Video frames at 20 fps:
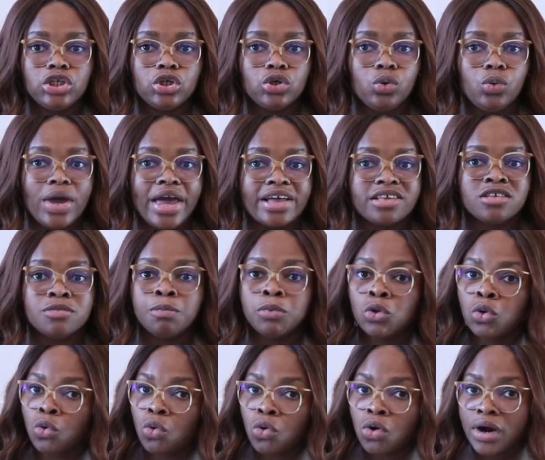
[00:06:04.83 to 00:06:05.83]
to
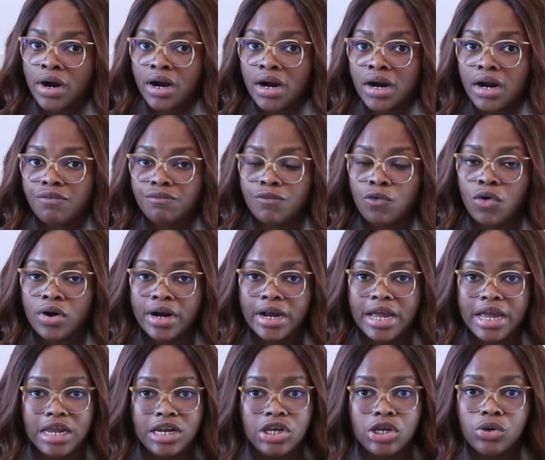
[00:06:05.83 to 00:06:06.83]
explore for
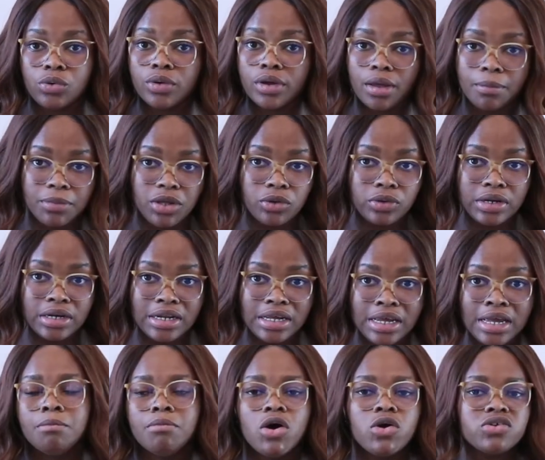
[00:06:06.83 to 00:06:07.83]
a new
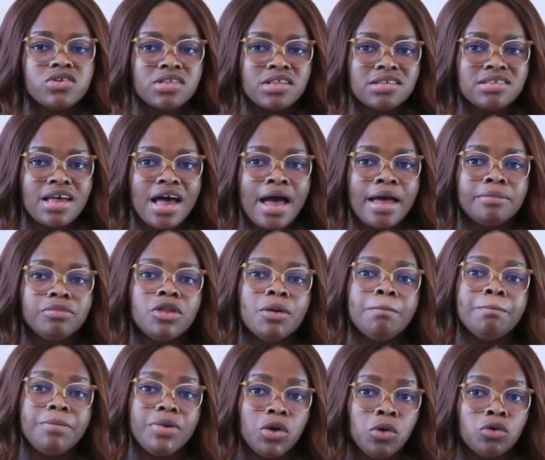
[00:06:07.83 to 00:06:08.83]
community, most of the time the
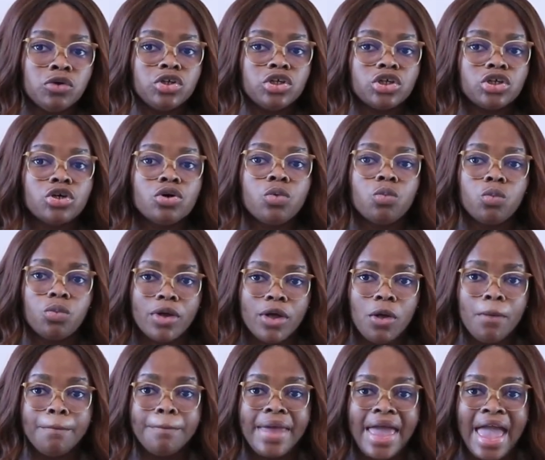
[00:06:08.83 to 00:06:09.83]
builder
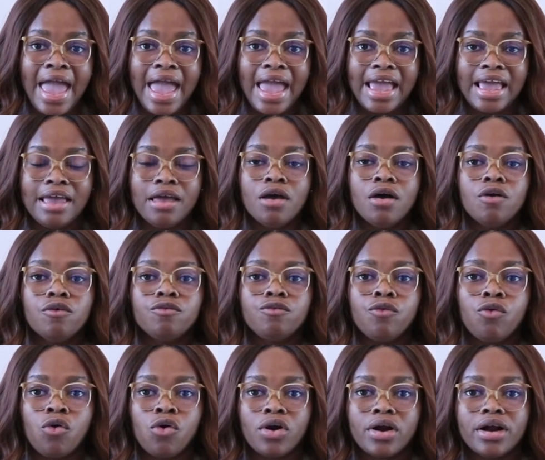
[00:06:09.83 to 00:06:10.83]
will pay
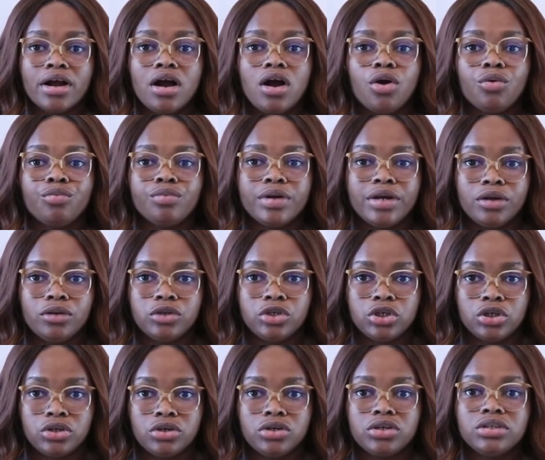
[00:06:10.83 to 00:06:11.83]
for a
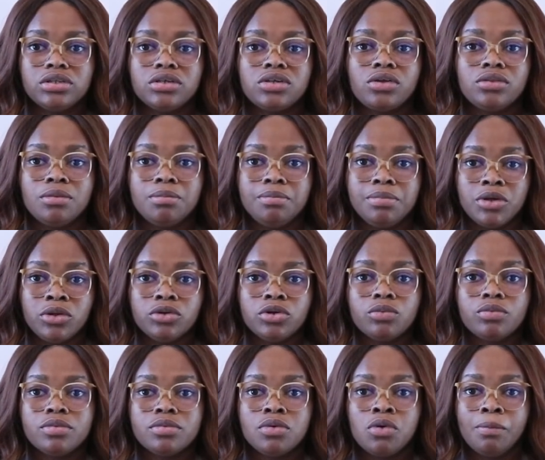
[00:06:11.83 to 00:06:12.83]
realtor. So the builder
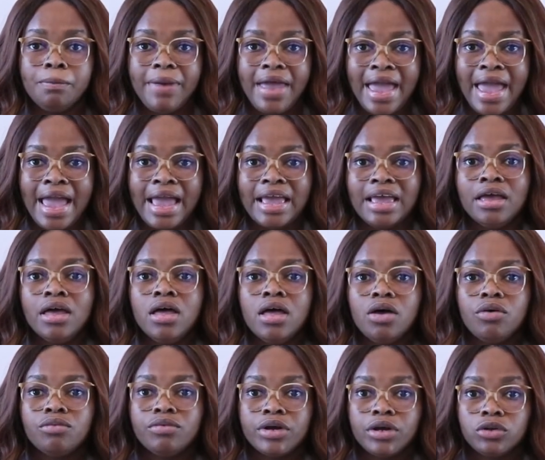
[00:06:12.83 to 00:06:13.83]
will pay
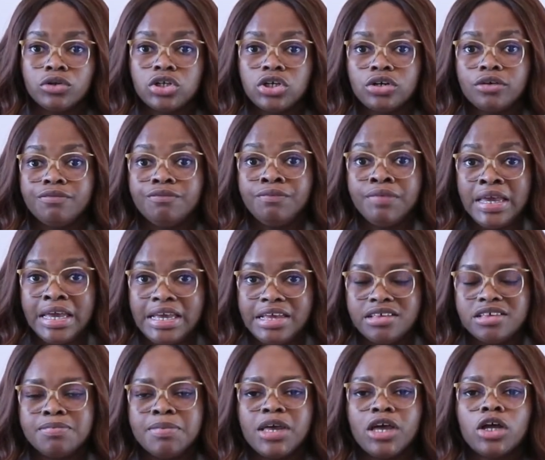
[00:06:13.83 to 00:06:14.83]
realtor
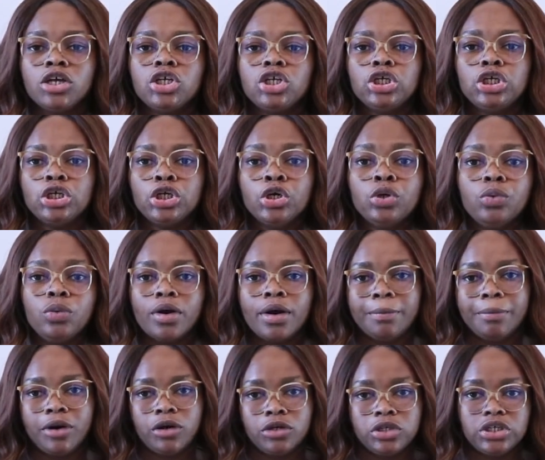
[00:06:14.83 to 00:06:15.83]
fees because you are
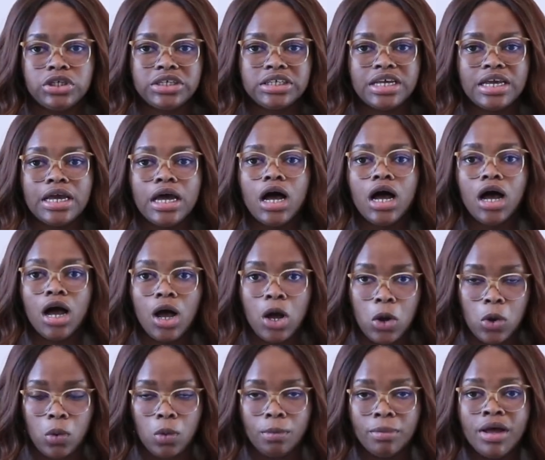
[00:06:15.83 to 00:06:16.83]
purchasing a
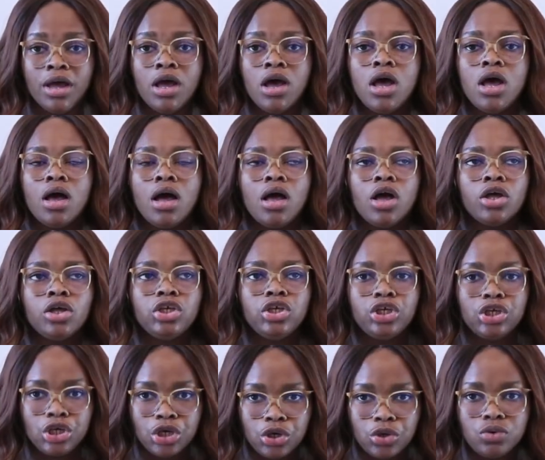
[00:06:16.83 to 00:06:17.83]
home.
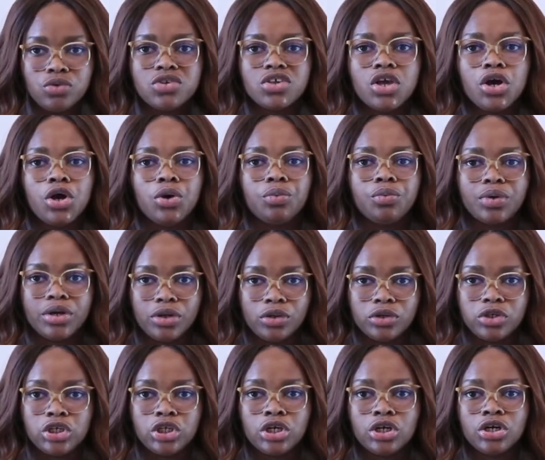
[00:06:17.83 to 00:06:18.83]
Use a
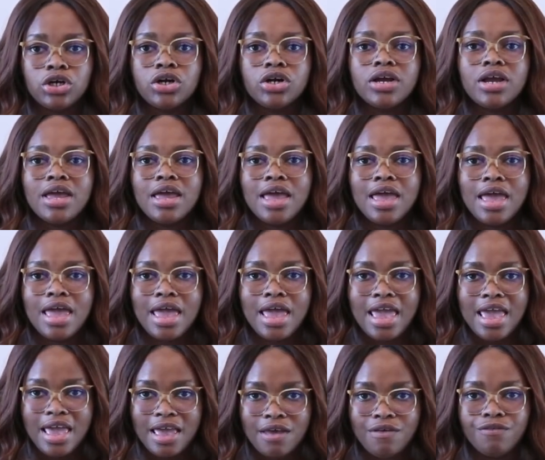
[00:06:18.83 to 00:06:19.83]
realtor
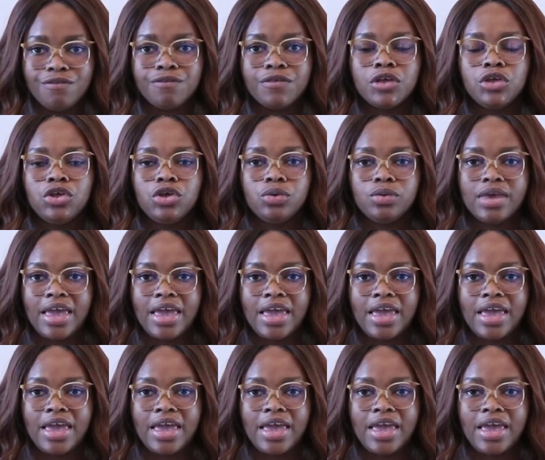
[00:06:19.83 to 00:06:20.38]
if you